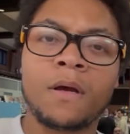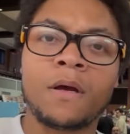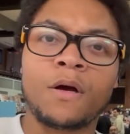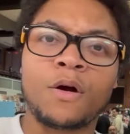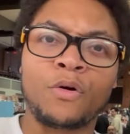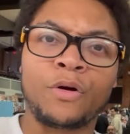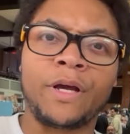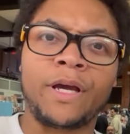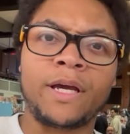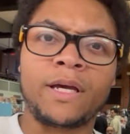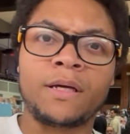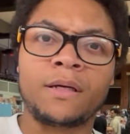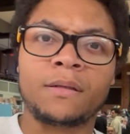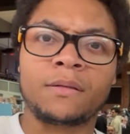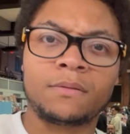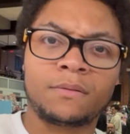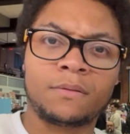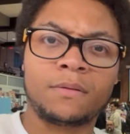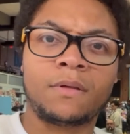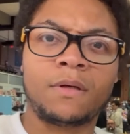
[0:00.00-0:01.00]
Okay,
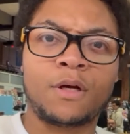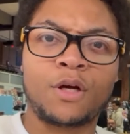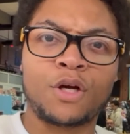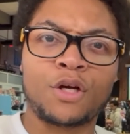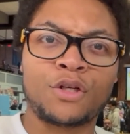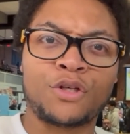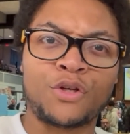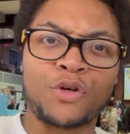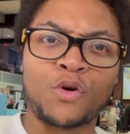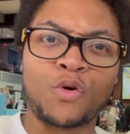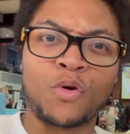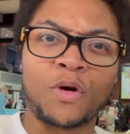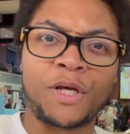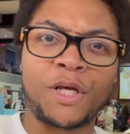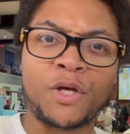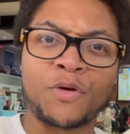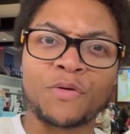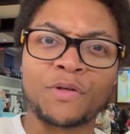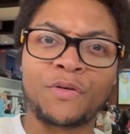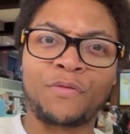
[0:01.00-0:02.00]
so
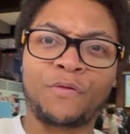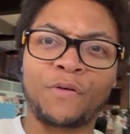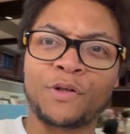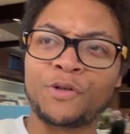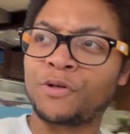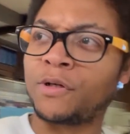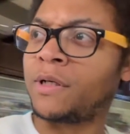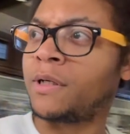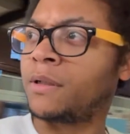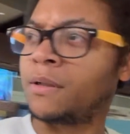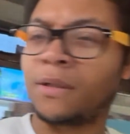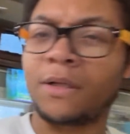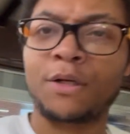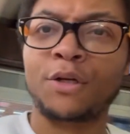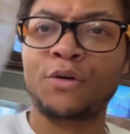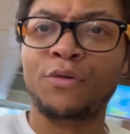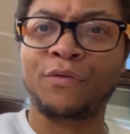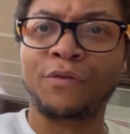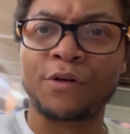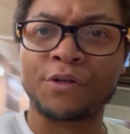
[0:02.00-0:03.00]
here is Frederick.
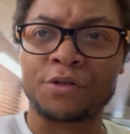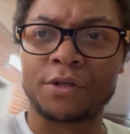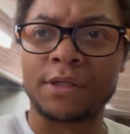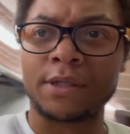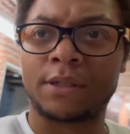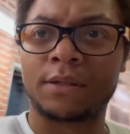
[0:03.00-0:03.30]
Hello, Frederick.